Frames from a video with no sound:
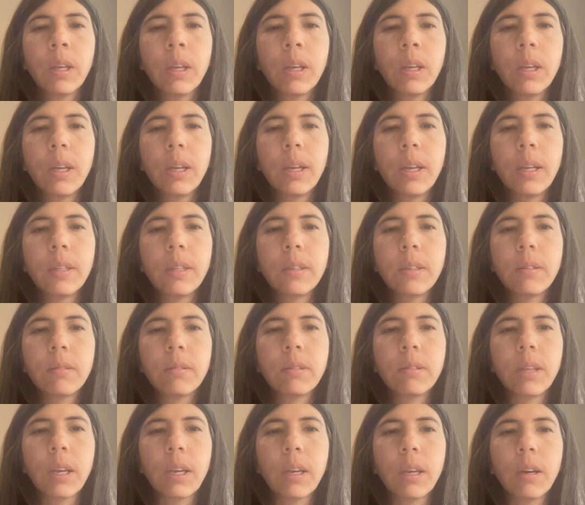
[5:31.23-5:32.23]
It's
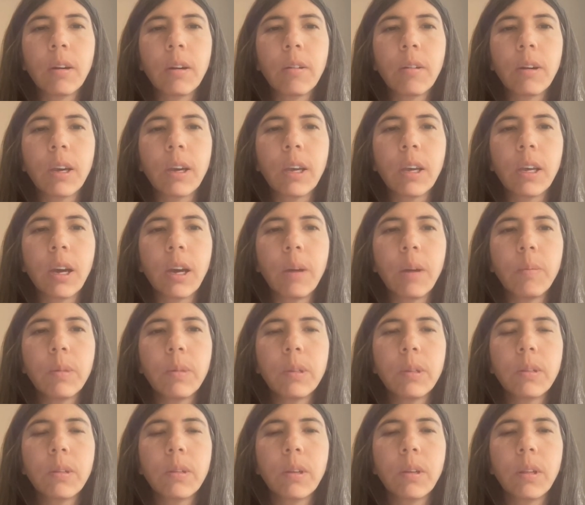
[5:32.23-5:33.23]
just like, okay, I'm
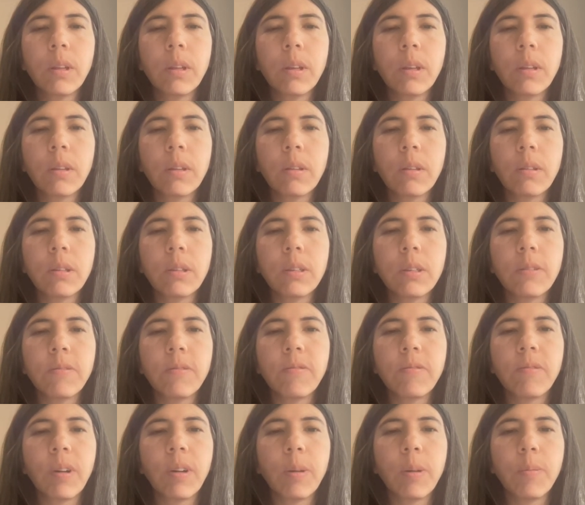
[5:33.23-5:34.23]
just gonna just
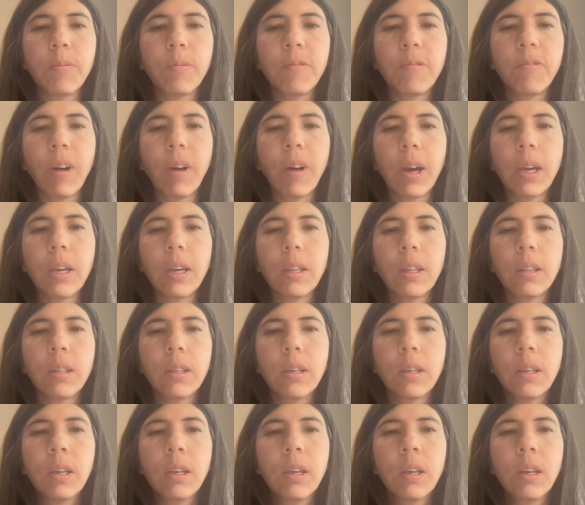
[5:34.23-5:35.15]
fight.